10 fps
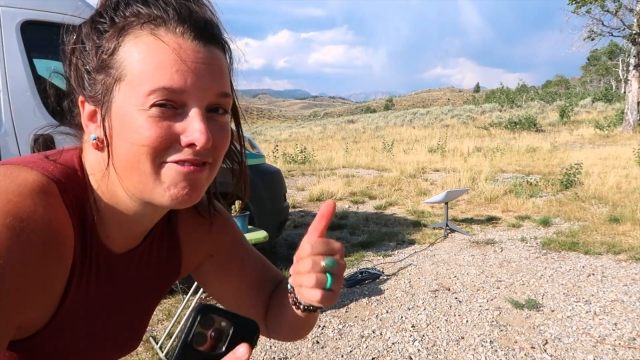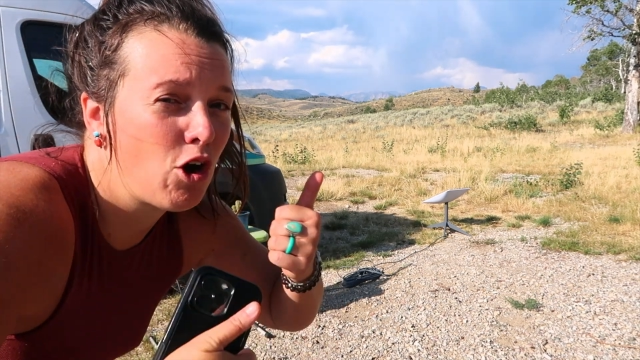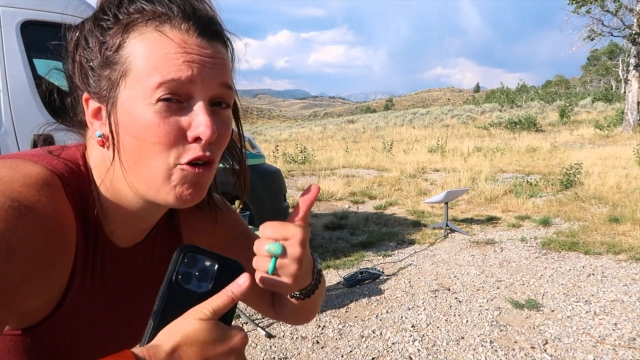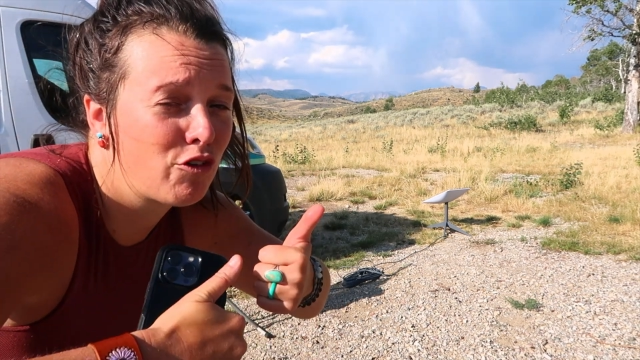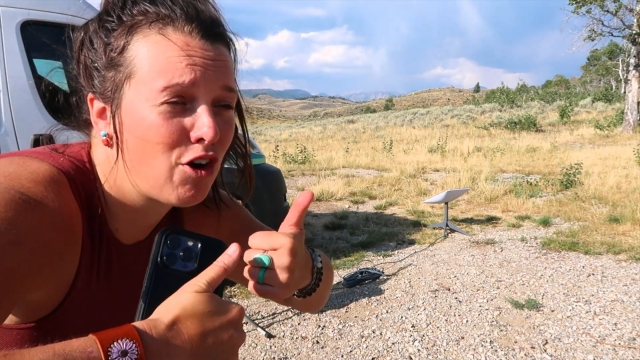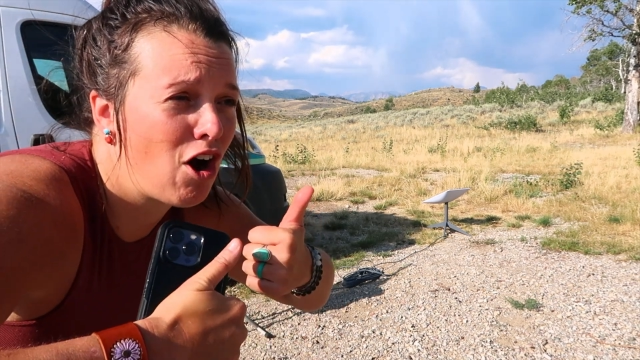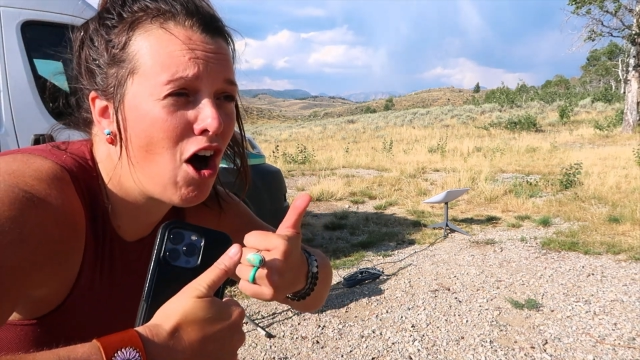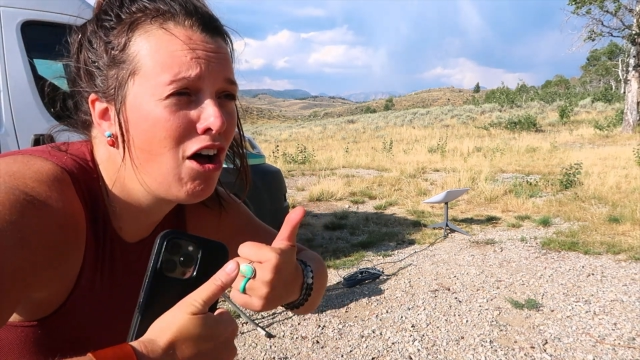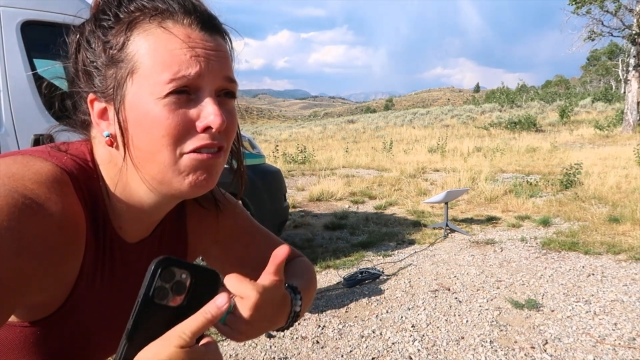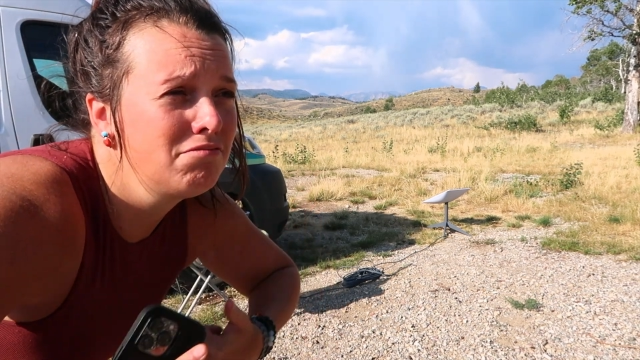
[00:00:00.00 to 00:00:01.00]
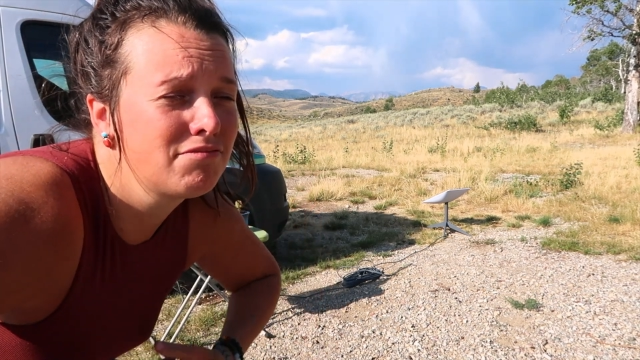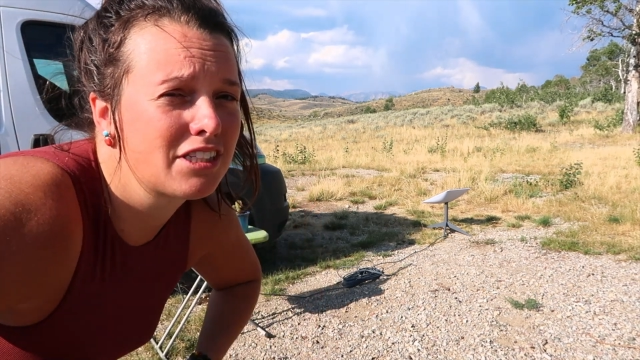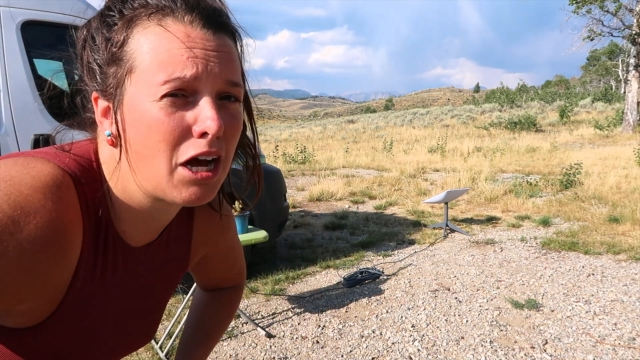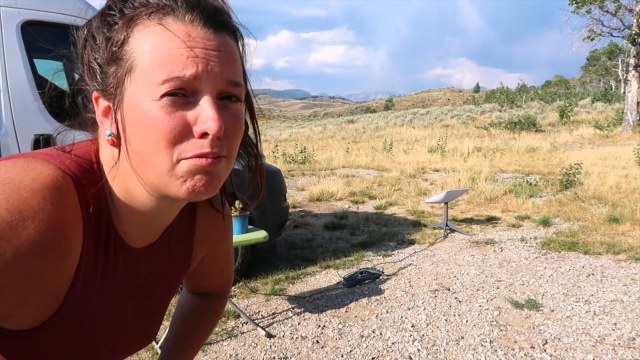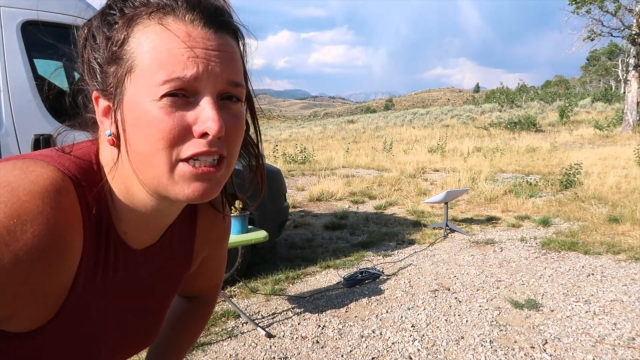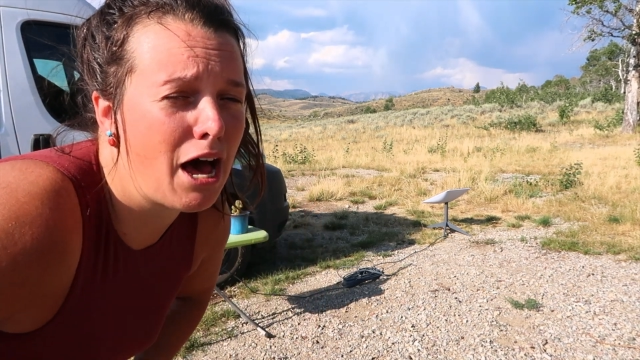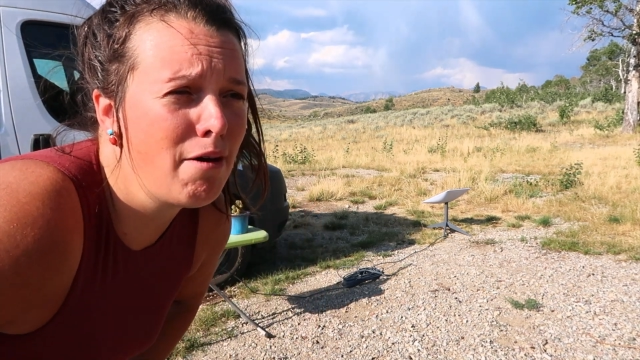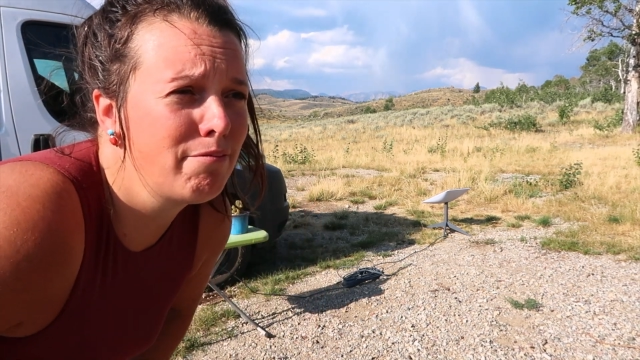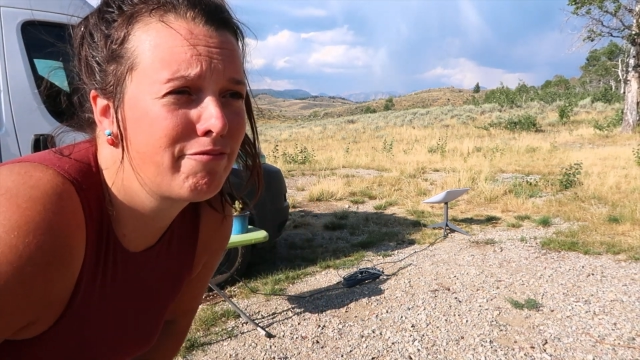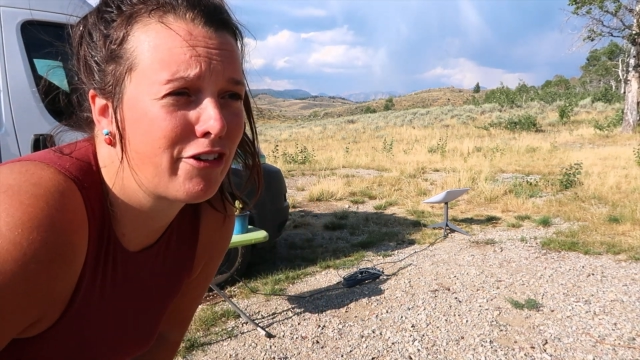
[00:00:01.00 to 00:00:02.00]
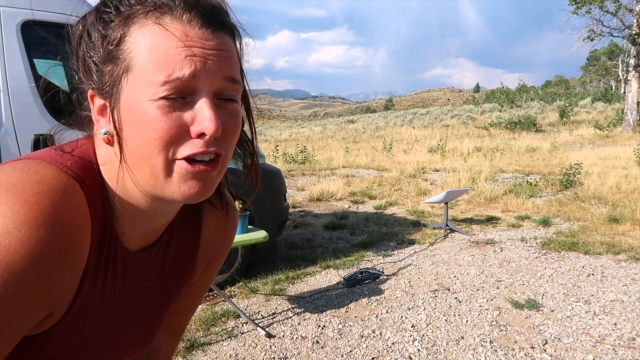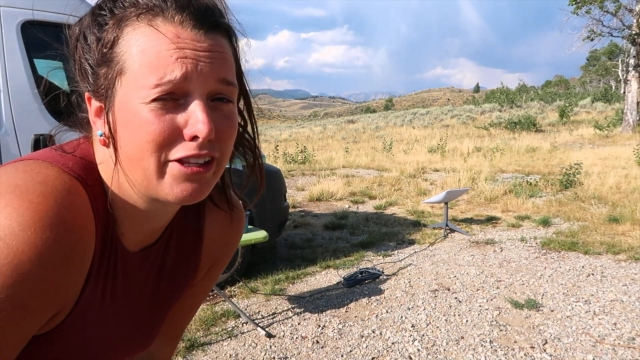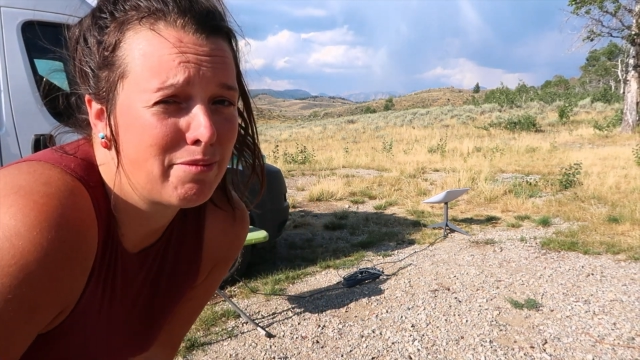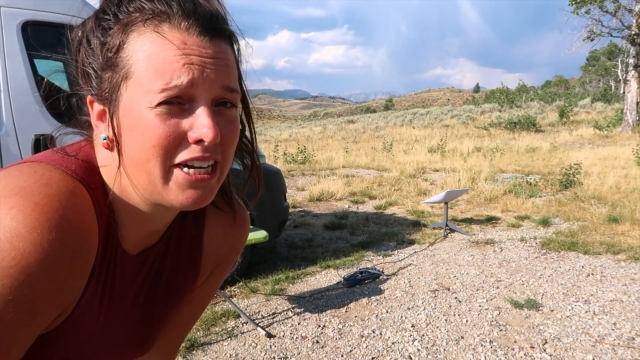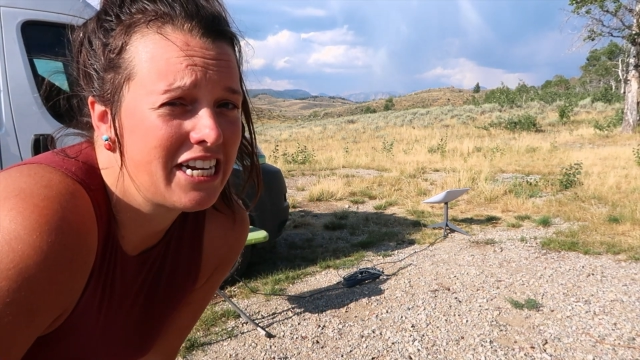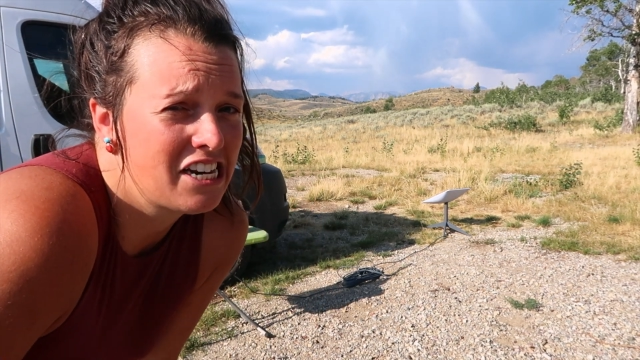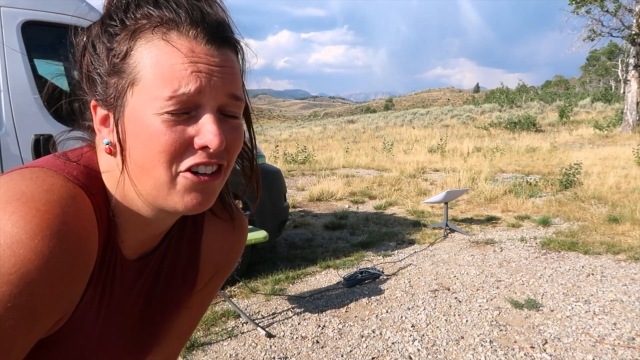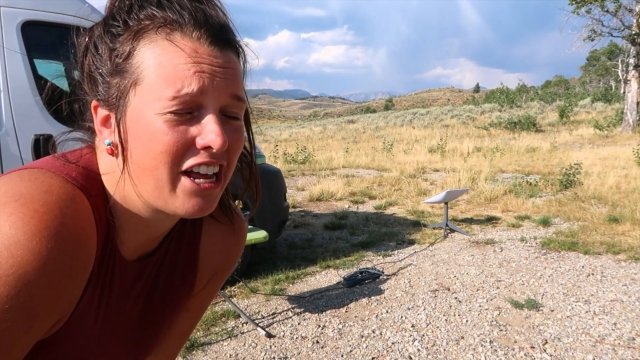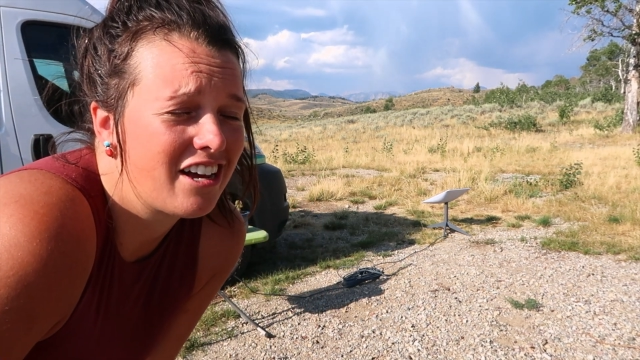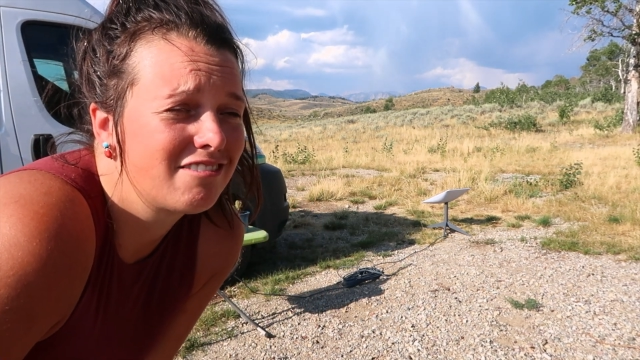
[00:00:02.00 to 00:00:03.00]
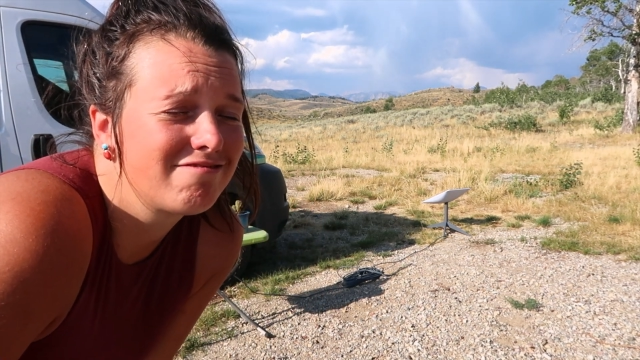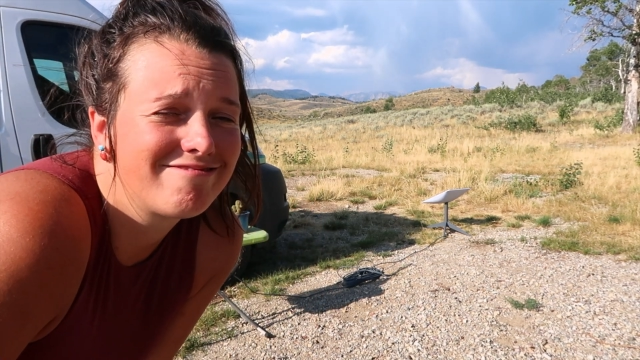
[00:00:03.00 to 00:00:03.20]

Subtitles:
Overall, thumbs up for unlimited internet.